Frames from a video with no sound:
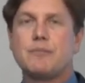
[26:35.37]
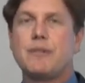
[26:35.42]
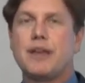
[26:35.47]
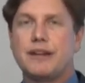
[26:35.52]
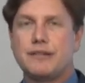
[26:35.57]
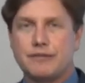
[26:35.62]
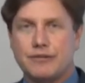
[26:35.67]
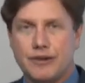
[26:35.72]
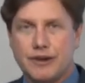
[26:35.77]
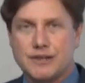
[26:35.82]

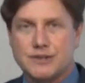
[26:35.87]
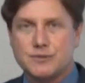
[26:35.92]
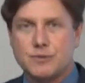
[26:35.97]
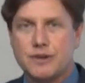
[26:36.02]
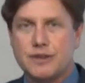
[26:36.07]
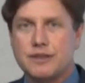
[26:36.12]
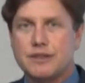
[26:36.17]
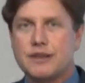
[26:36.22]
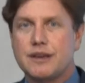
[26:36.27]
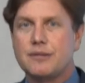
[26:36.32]
Make friends
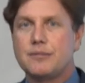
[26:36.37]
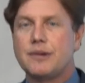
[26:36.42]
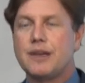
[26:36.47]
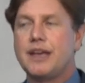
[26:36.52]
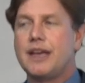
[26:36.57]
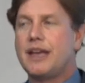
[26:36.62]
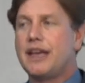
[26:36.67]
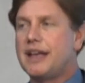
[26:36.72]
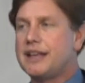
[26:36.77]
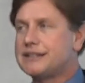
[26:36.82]
with them
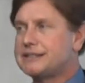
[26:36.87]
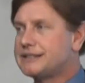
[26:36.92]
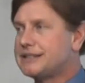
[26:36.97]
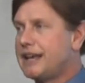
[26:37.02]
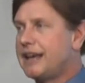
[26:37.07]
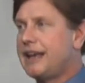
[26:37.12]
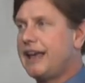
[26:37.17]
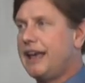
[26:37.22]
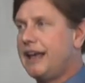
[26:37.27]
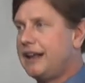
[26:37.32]
and
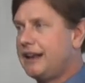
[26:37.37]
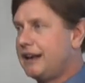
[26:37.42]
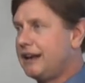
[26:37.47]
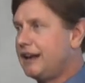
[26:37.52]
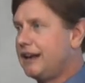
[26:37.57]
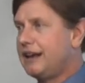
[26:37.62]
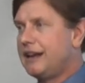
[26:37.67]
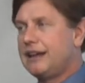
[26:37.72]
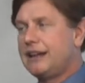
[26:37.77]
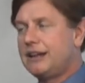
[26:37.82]
say, hey,
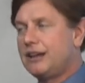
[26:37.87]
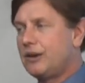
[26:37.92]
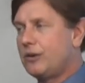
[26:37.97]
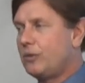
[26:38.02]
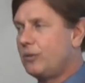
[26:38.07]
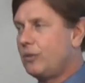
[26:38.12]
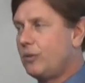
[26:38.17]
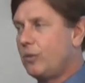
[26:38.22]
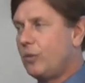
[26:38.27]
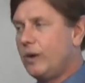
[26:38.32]
you
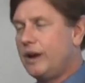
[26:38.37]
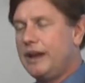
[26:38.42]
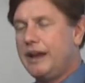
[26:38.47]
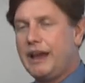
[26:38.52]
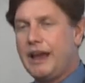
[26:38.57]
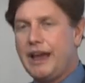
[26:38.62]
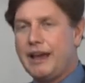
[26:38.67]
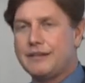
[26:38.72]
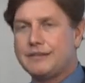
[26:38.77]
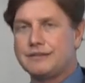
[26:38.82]
know,
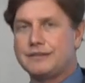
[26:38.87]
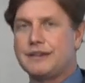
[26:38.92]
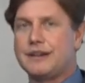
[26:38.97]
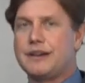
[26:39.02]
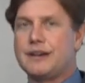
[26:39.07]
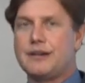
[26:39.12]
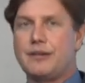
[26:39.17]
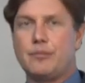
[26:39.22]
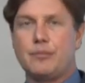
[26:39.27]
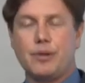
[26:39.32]
we have
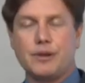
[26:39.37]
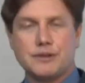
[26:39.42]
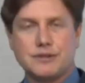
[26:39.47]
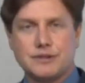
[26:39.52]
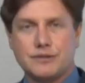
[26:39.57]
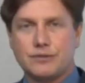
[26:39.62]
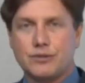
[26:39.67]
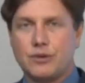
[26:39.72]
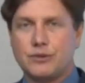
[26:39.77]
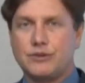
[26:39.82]
a
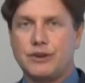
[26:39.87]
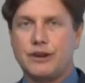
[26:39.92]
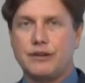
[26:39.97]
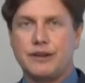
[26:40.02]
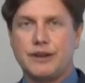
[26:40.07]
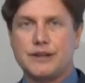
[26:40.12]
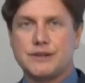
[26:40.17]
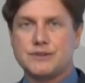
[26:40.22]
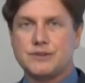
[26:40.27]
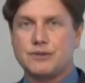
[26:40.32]
bunch of
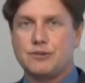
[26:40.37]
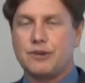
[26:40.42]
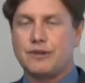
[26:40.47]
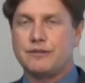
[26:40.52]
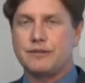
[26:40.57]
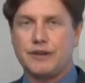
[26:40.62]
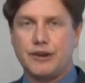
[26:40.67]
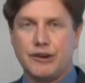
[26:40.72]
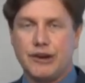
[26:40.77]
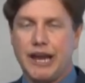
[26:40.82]
Rotarians who
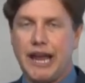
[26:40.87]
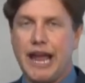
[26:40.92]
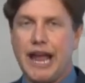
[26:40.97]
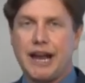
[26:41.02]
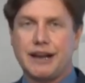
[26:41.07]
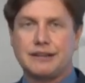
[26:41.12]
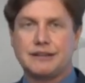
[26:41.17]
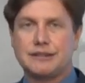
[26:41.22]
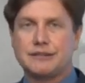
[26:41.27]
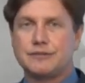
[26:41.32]
are very
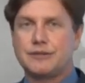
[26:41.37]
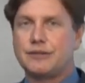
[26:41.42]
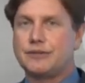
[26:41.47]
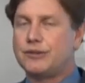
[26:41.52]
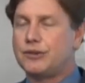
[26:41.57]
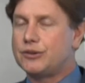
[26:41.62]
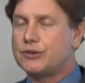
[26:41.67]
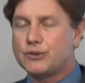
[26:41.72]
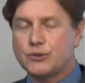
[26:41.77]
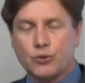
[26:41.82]
active.
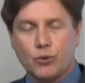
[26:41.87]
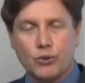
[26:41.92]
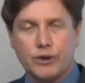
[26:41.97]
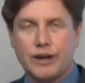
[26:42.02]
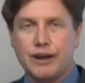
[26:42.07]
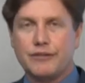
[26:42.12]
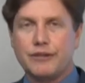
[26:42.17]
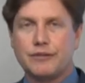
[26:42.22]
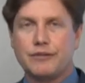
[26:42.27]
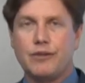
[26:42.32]
If your
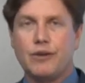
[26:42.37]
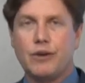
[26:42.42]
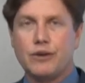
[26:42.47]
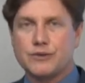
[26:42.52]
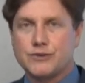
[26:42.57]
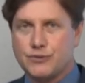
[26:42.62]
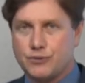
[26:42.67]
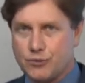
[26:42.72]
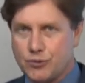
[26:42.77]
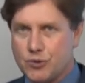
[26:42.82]
story ever
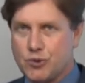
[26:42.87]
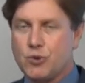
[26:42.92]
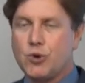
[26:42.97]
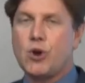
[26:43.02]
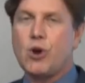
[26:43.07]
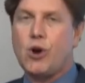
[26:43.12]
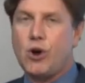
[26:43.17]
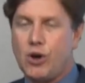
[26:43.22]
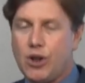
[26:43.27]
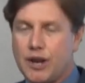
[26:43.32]
falls through,
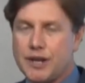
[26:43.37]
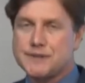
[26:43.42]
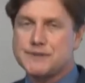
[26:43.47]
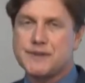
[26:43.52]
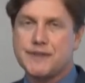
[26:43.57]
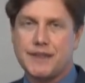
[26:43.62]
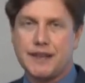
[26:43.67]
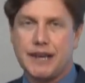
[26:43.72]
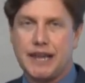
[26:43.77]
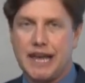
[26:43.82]
call
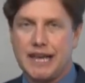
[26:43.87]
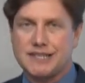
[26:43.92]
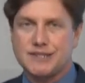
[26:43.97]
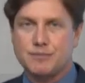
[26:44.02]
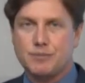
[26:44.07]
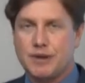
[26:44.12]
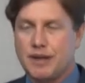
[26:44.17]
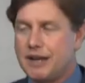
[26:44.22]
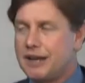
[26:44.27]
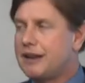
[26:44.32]
us at the
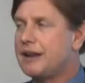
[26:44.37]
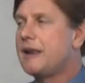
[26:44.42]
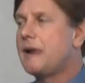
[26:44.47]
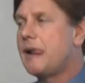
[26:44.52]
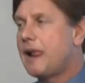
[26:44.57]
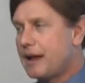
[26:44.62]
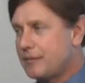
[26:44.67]
last minute.